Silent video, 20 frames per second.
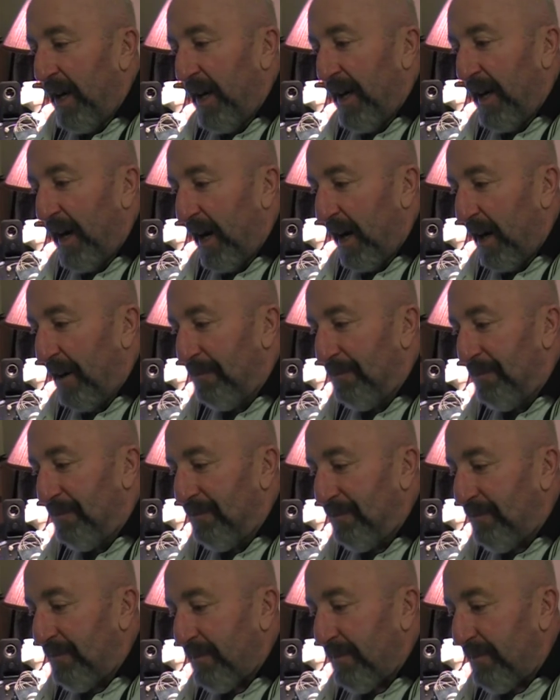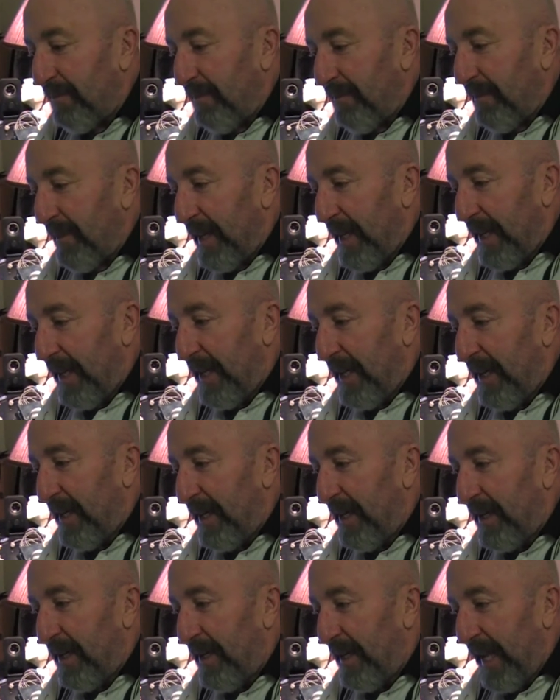Um,
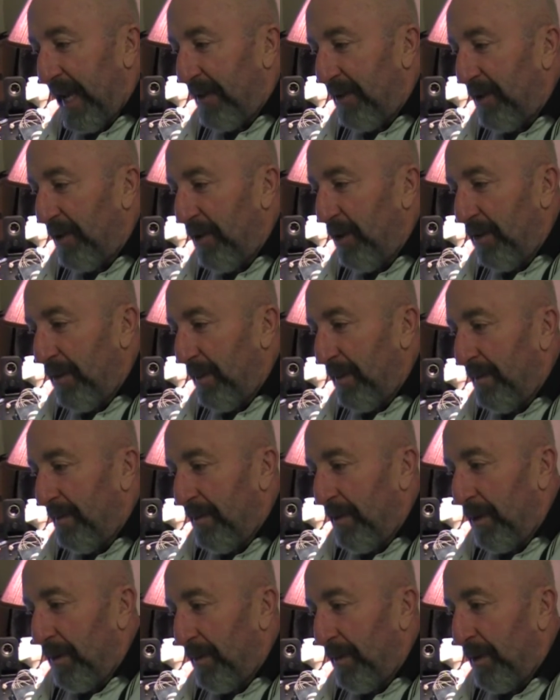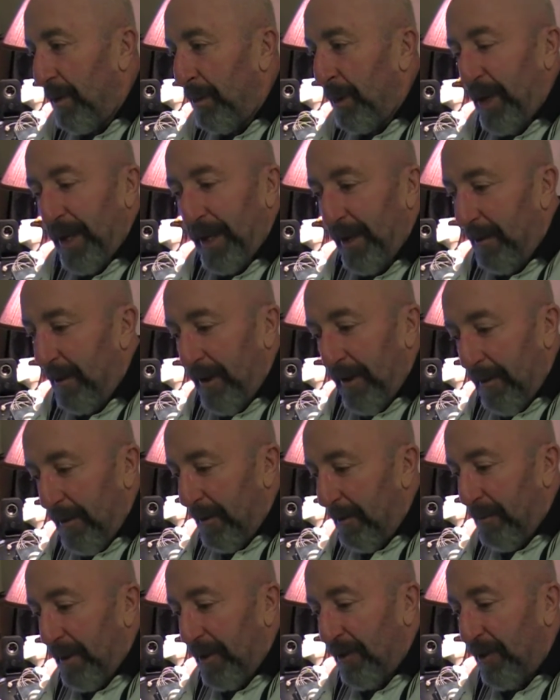yeah, there's no no, no point. You,
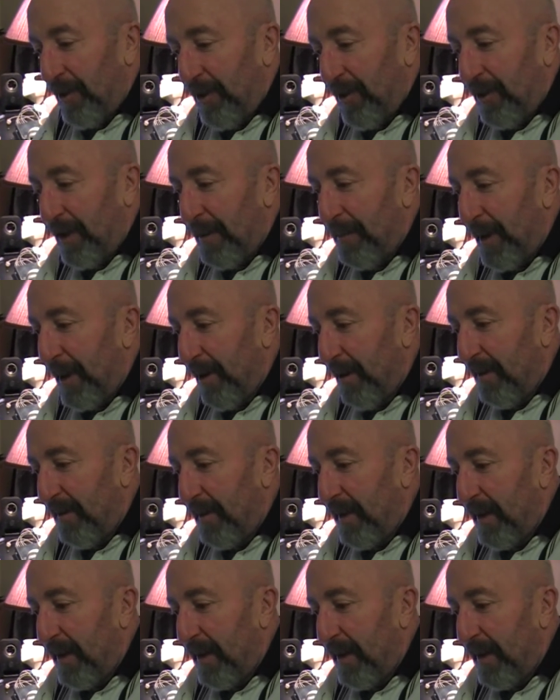you might as well just come here.